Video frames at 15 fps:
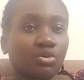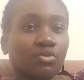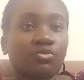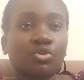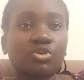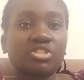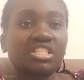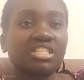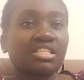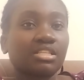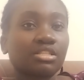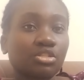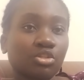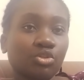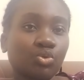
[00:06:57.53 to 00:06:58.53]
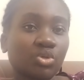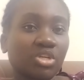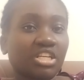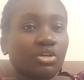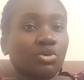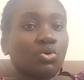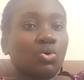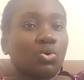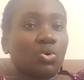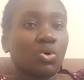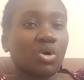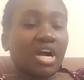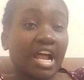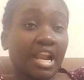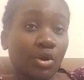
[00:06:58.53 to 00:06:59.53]
Of course, these things usually go
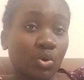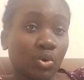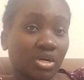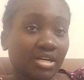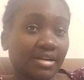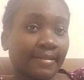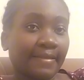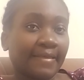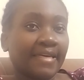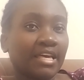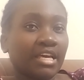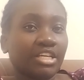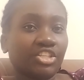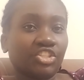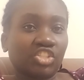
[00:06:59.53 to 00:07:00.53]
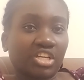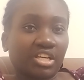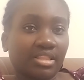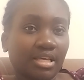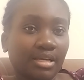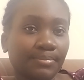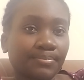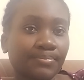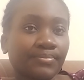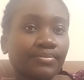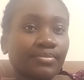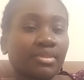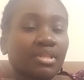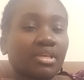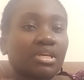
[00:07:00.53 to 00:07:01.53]
along each other,
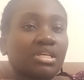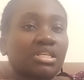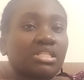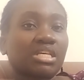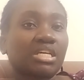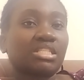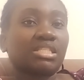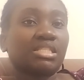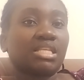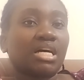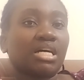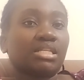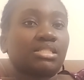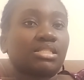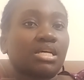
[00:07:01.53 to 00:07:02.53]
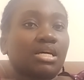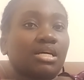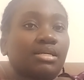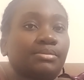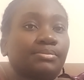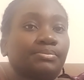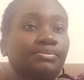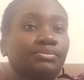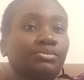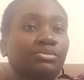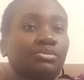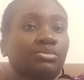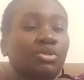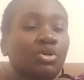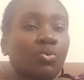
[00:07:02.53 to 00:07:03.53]
such that
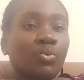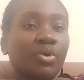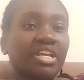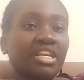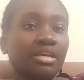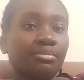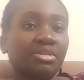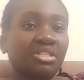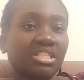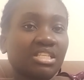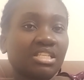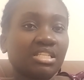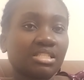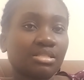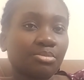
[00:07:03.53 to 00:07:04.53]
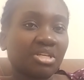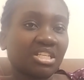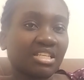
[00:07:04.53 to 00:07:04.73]
when ABCD is being